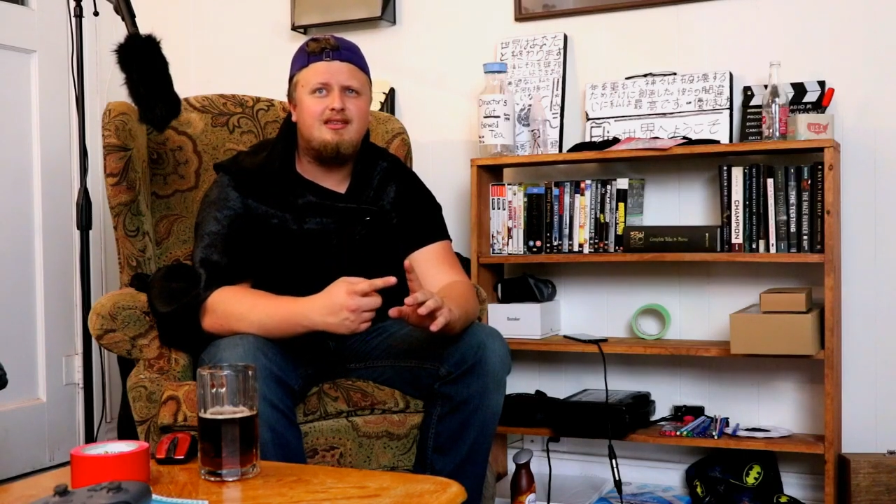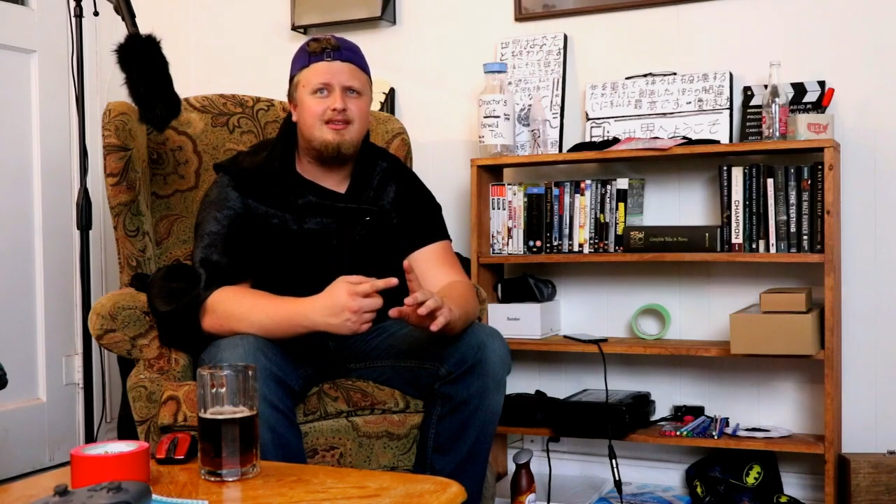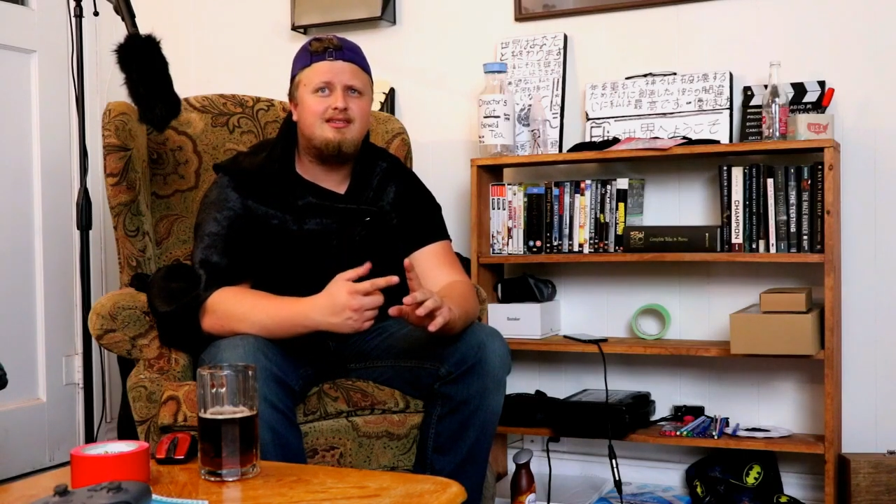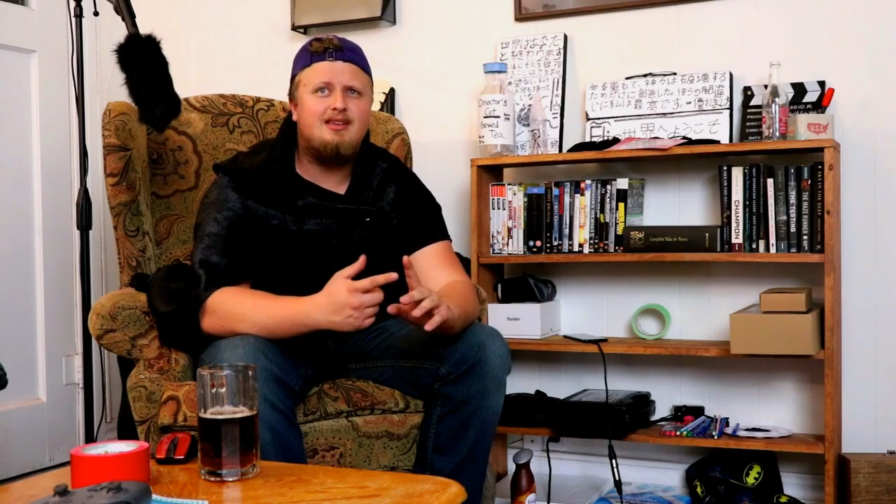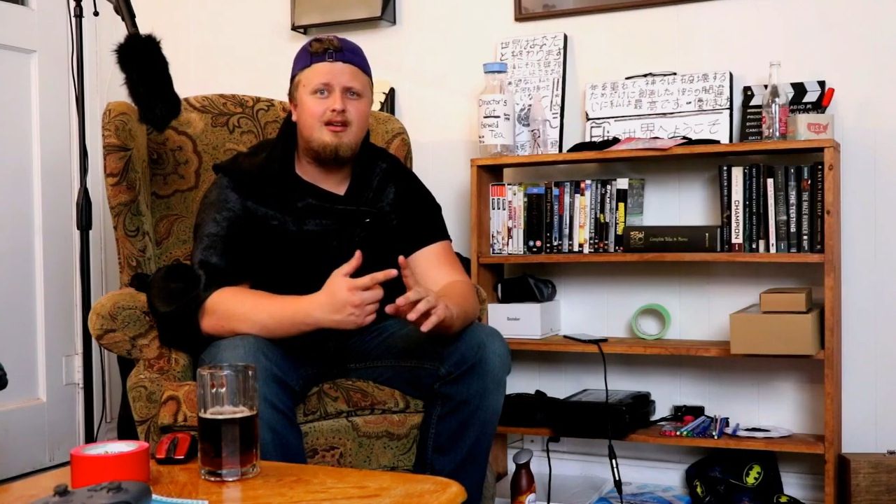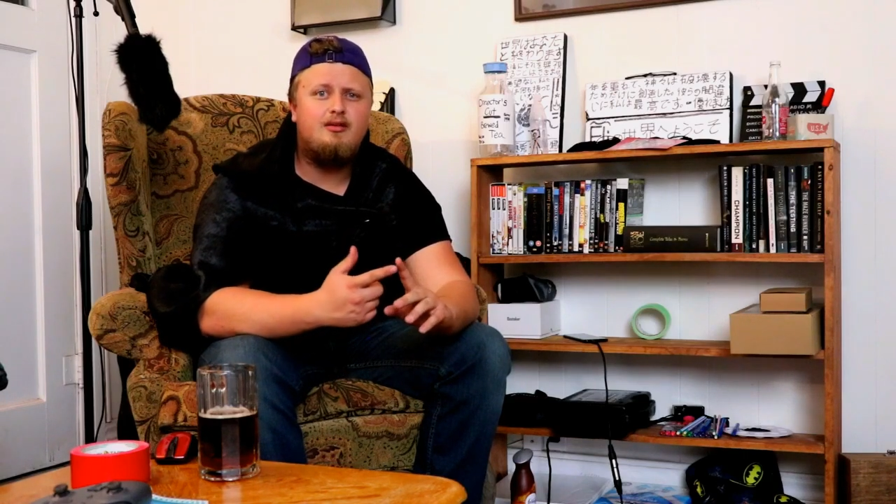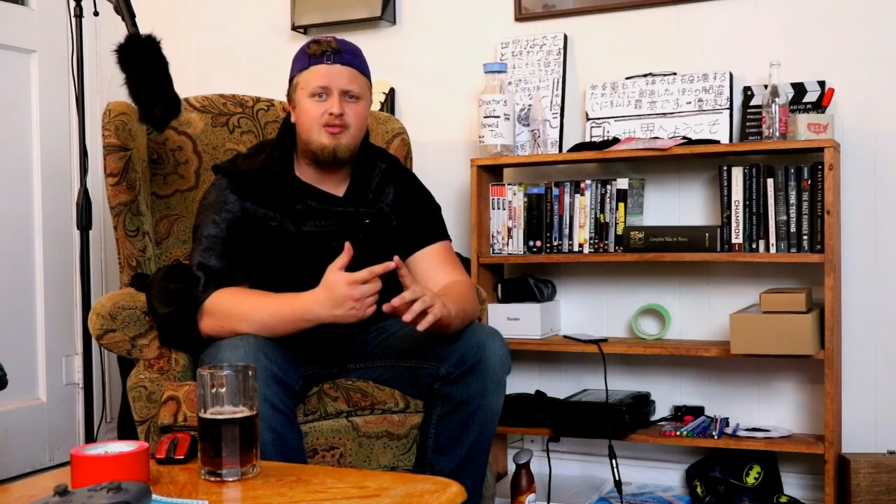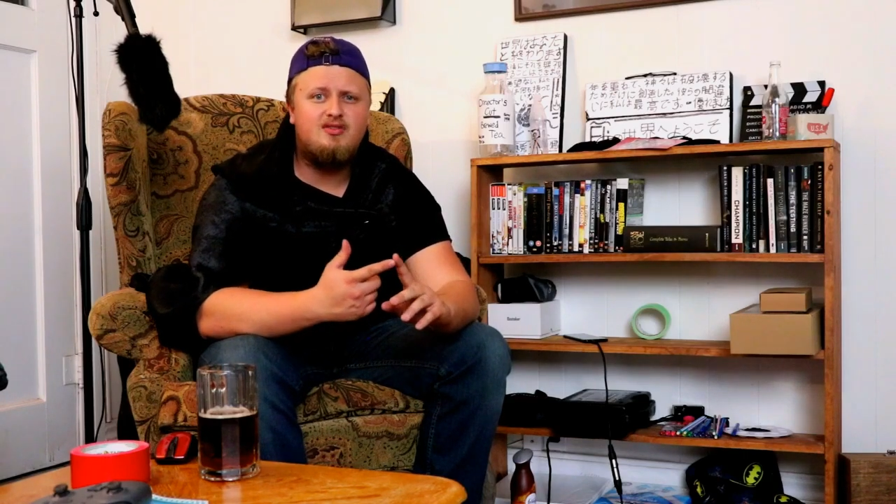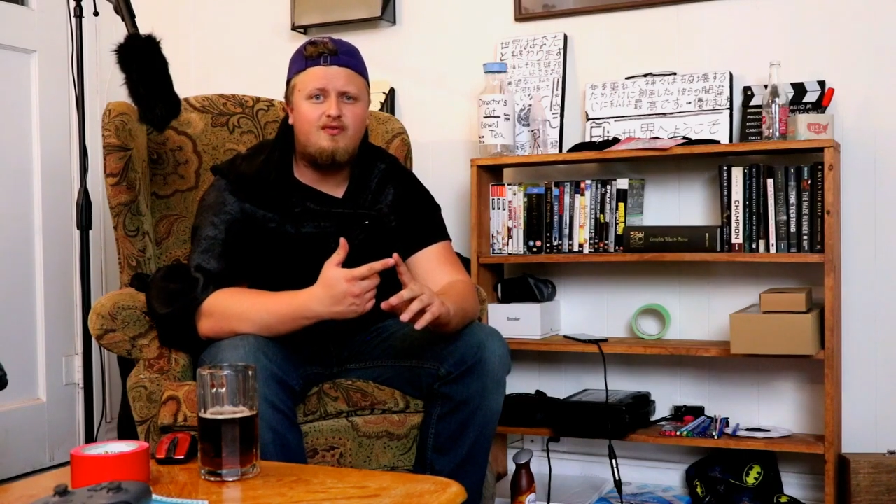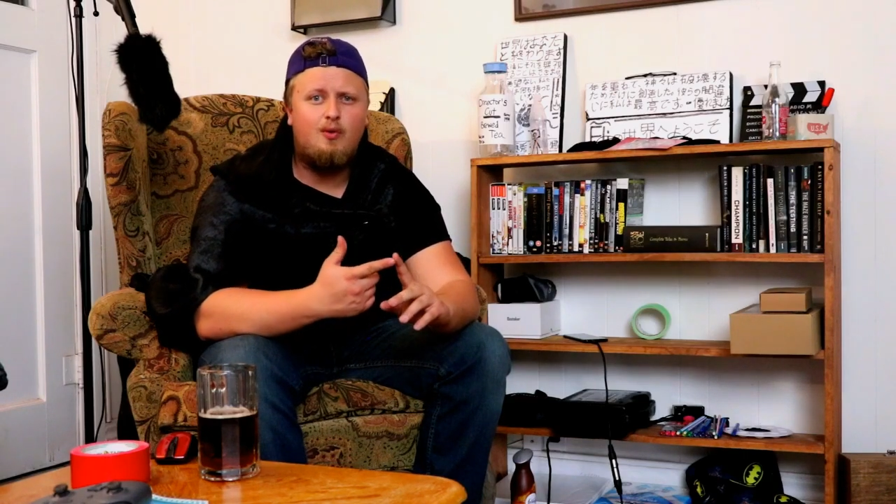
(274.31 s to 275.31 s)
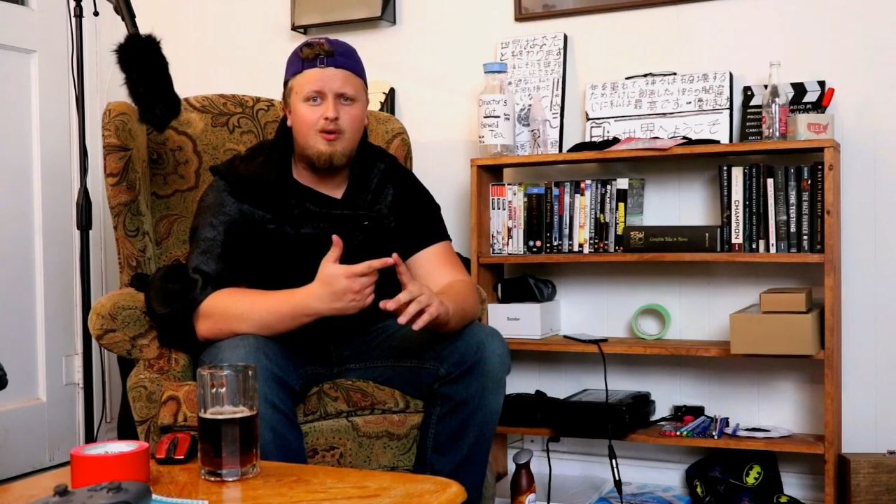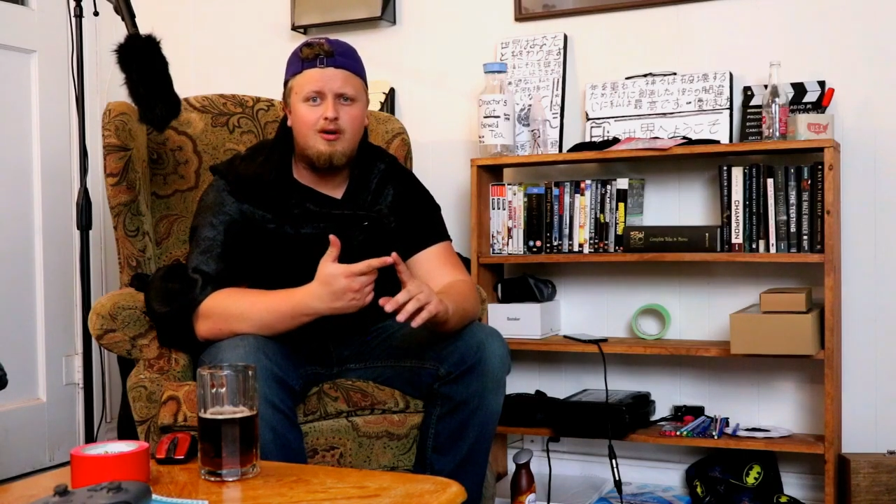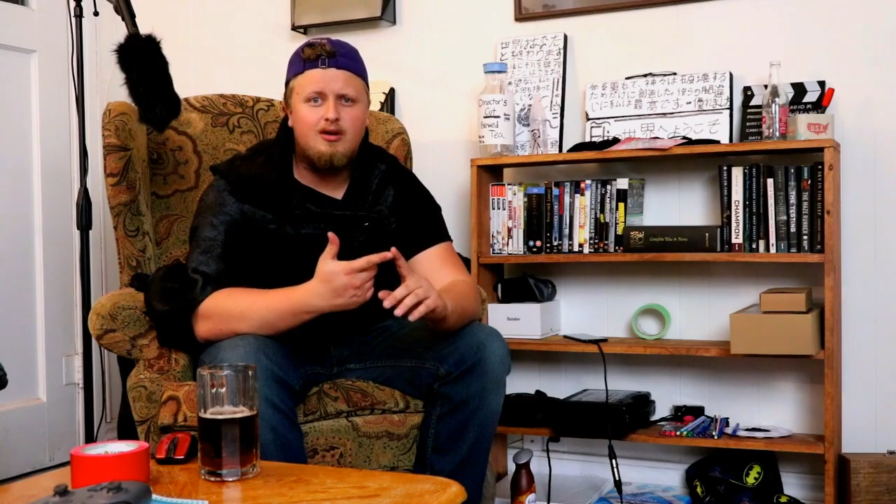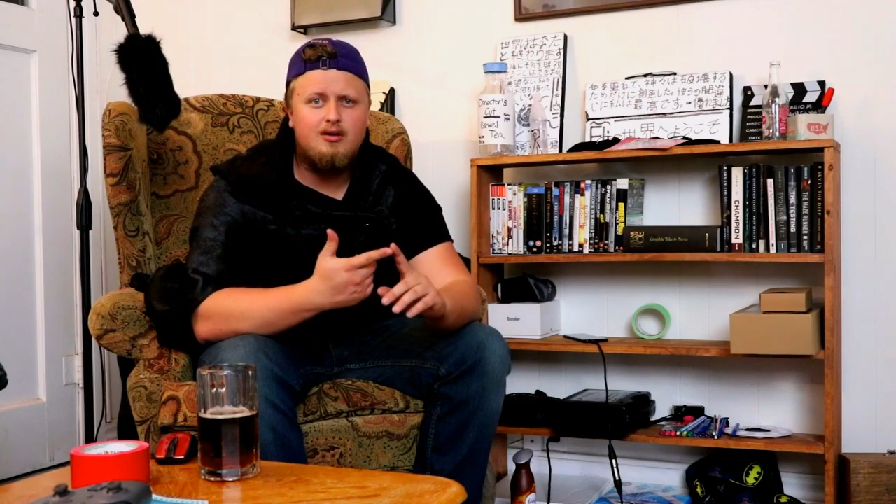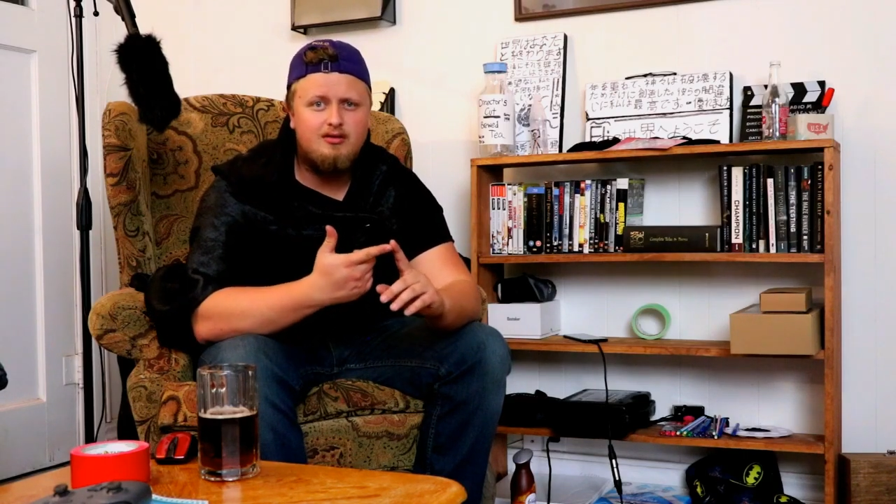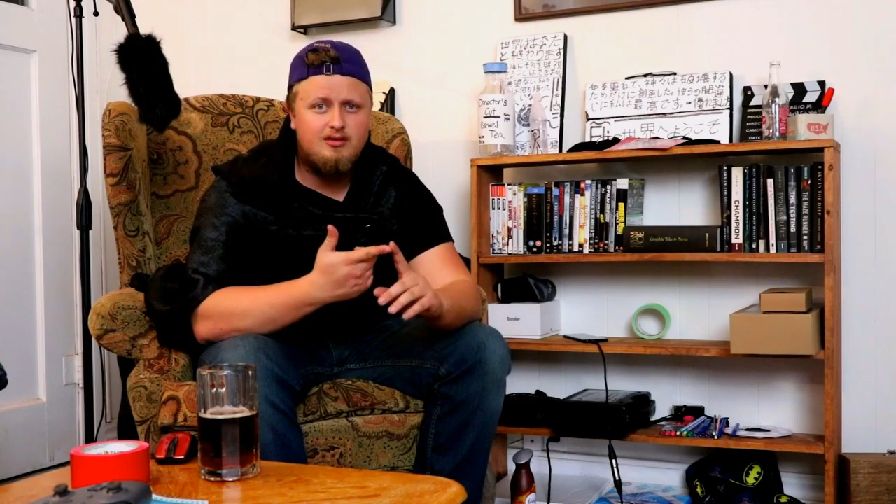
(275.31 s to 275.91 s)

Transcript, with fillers: the setups for